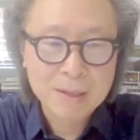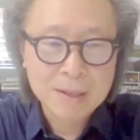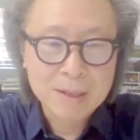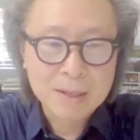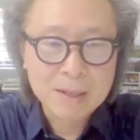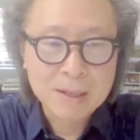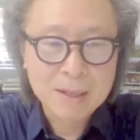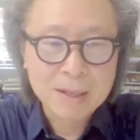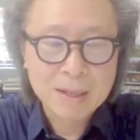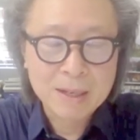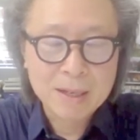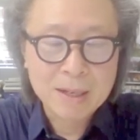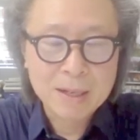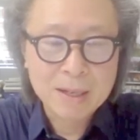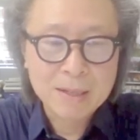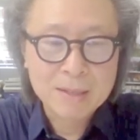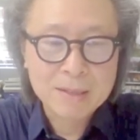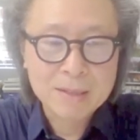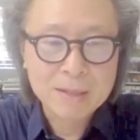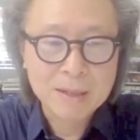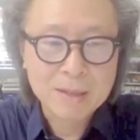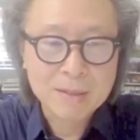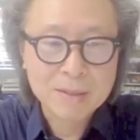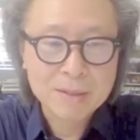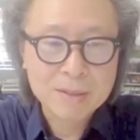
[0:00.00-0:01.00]
uh,
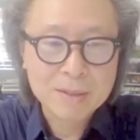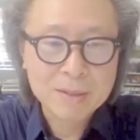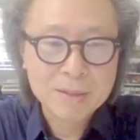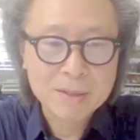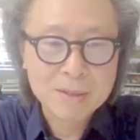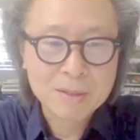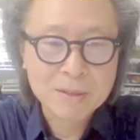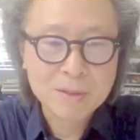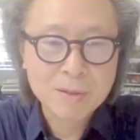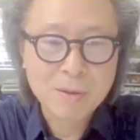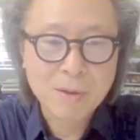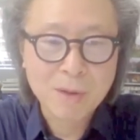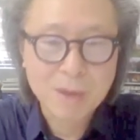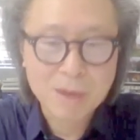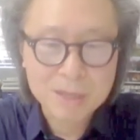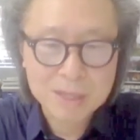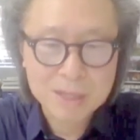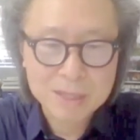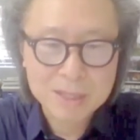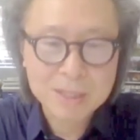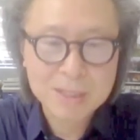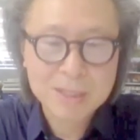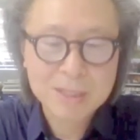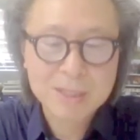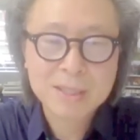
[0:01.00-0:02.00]
not uh,
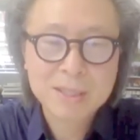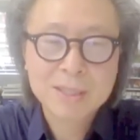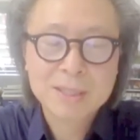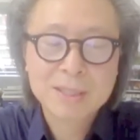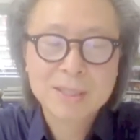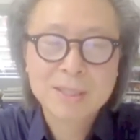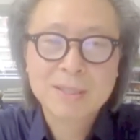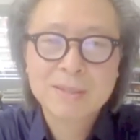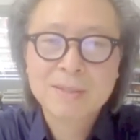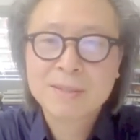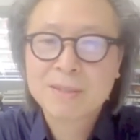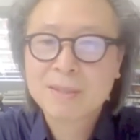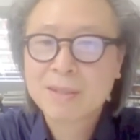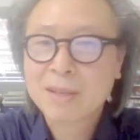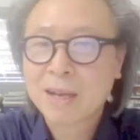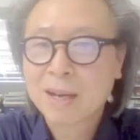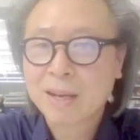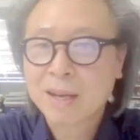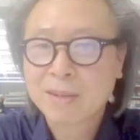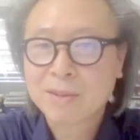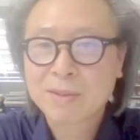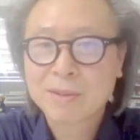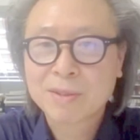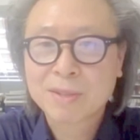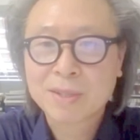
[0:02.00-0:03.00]
quantity, is
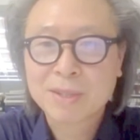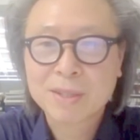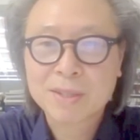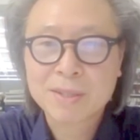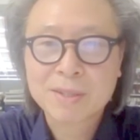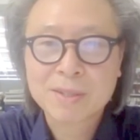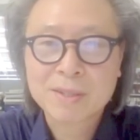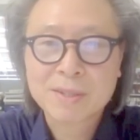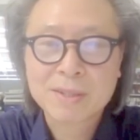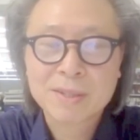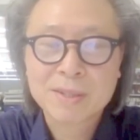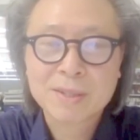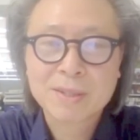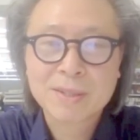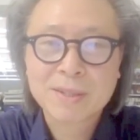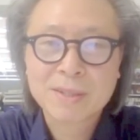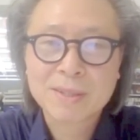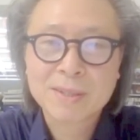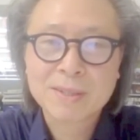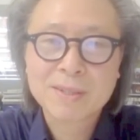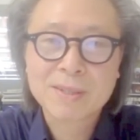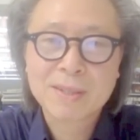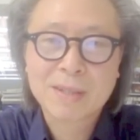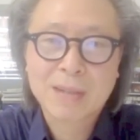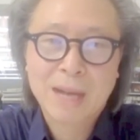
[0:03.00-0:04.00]
actually is, uh,
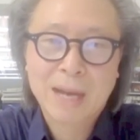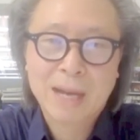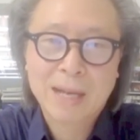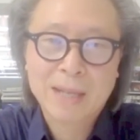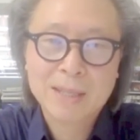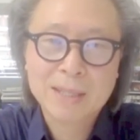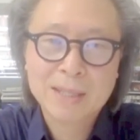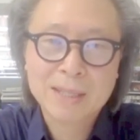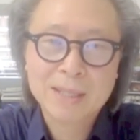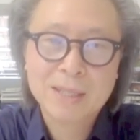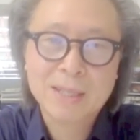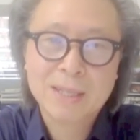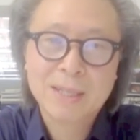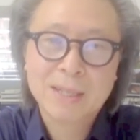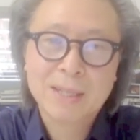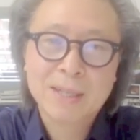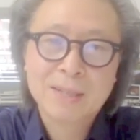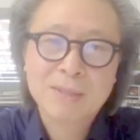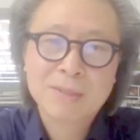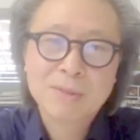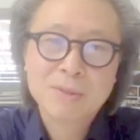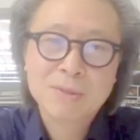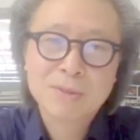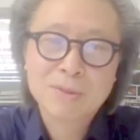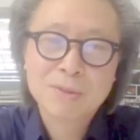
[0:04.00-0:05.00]
is the idea
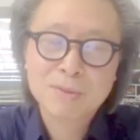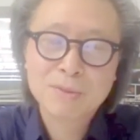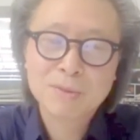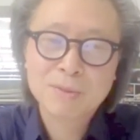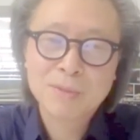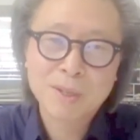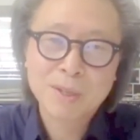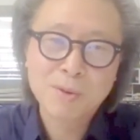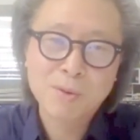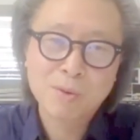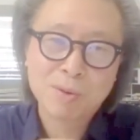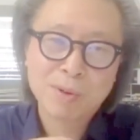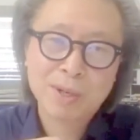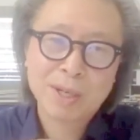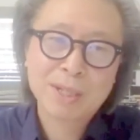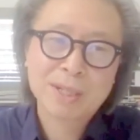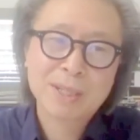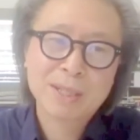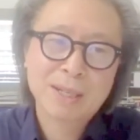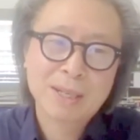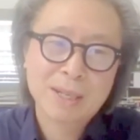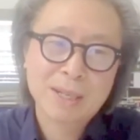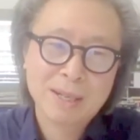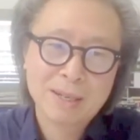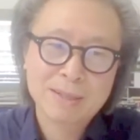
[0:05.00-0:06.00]
to recreate a
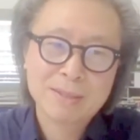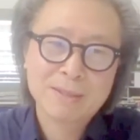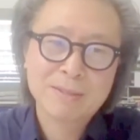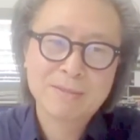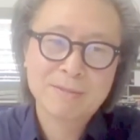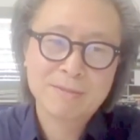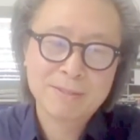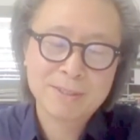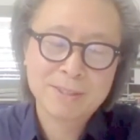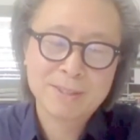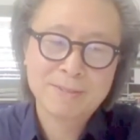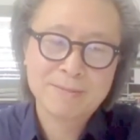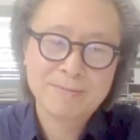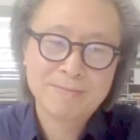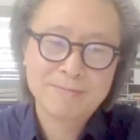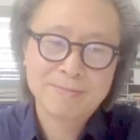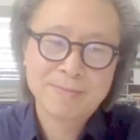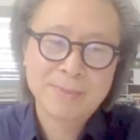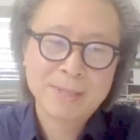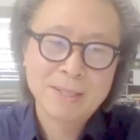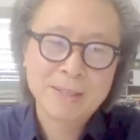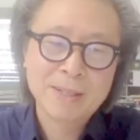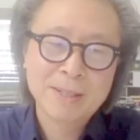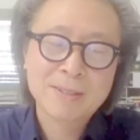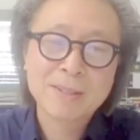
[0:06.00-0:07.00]
kind of, uh,
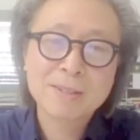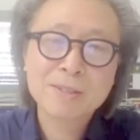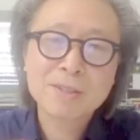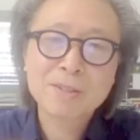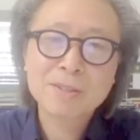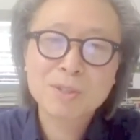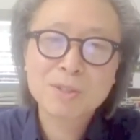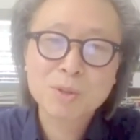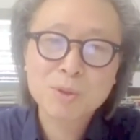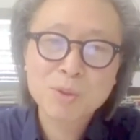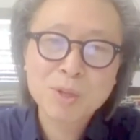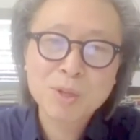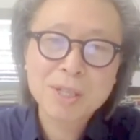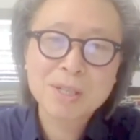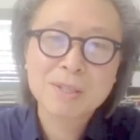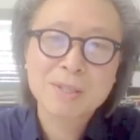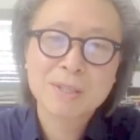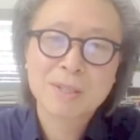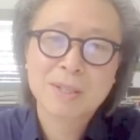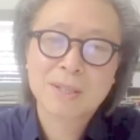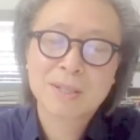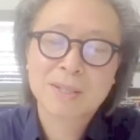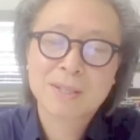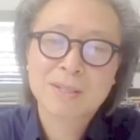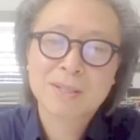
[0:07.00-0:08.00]
this is the
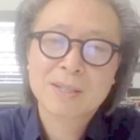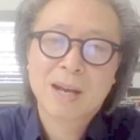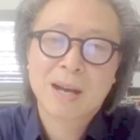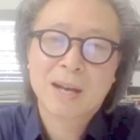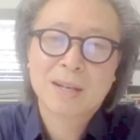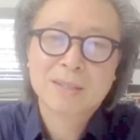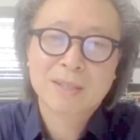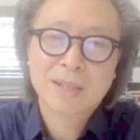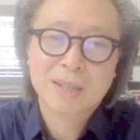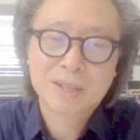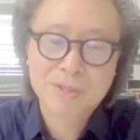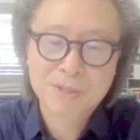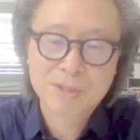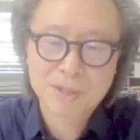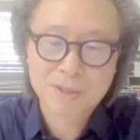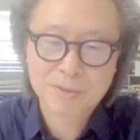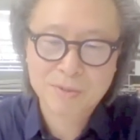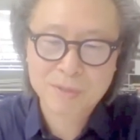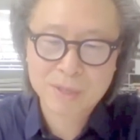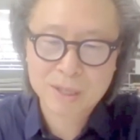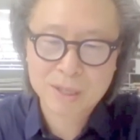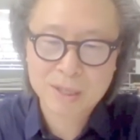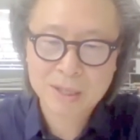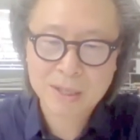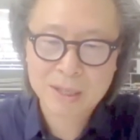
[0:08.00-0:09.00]
reason this architecture
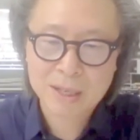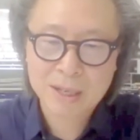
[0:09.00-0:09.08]
we